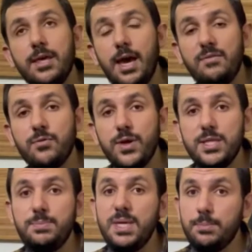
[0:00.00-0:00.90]
they have
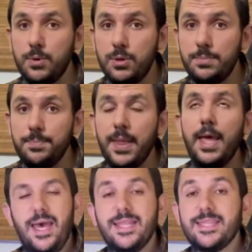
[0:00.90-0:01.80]
great people,
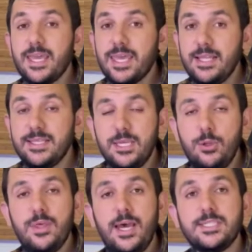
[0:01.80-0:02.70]
and I can tell
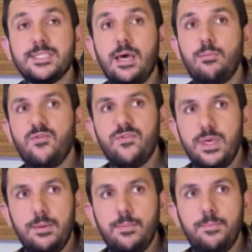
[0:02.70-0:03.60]
you that some of
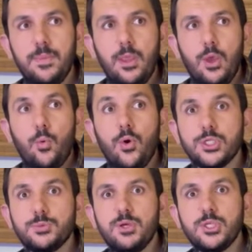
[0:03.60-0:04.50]
them were
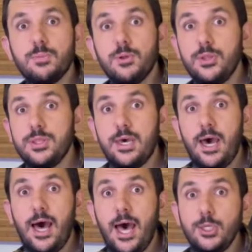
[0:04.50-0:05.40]
responsible in
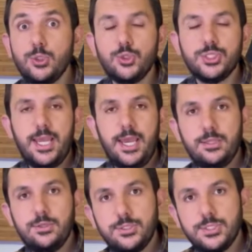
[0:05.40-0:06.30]
the ISO
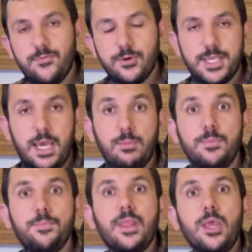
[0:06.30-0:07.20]
standards, for
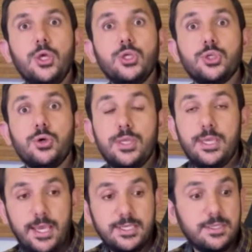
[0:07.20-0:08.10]
example. So
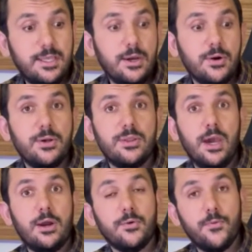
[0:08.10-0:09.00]
yes, they
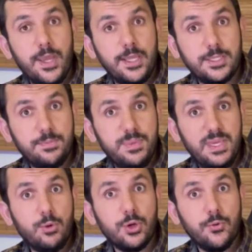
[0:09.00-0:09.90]
are great
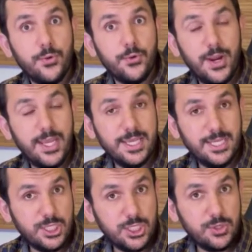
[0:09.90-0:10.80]
people, great
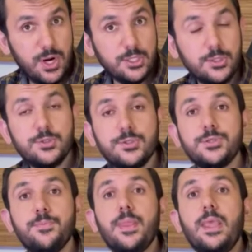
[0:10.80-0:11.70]

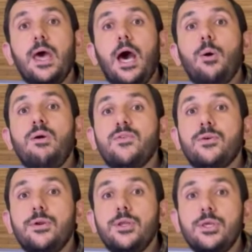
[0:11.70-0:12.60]
instructors.
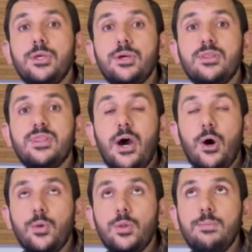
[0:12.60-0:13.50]
However, the
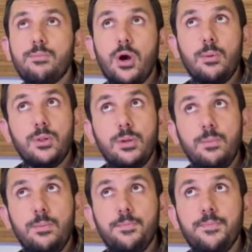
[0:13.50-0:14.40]
only
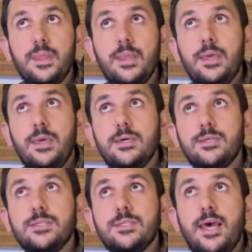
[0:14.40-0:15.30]
problem
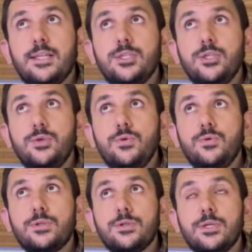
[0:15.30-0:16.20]
is that
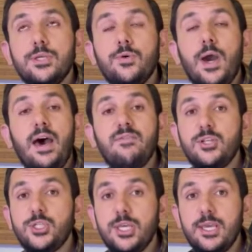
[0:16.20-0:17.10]
you have
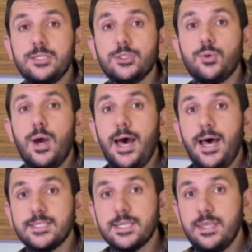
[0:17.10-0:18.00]
the chance to
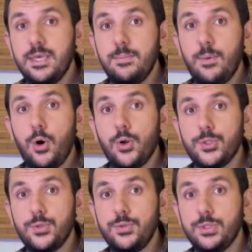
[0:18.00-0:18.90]
ask them or
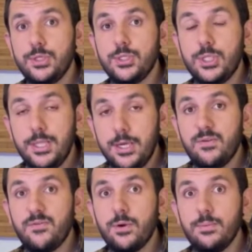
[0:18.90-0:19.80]
to
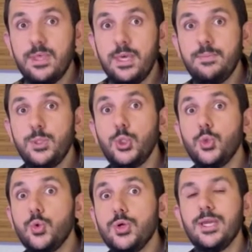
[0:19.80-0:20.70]
learn from them
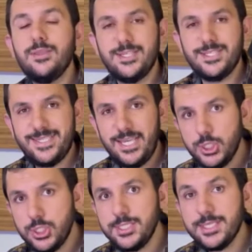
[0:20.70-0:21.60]
during the
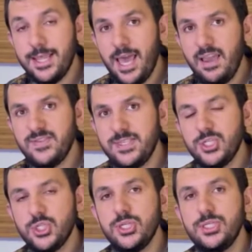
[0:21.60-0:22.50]
sessions, the live
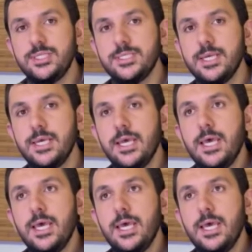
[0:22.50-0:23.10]
sessions,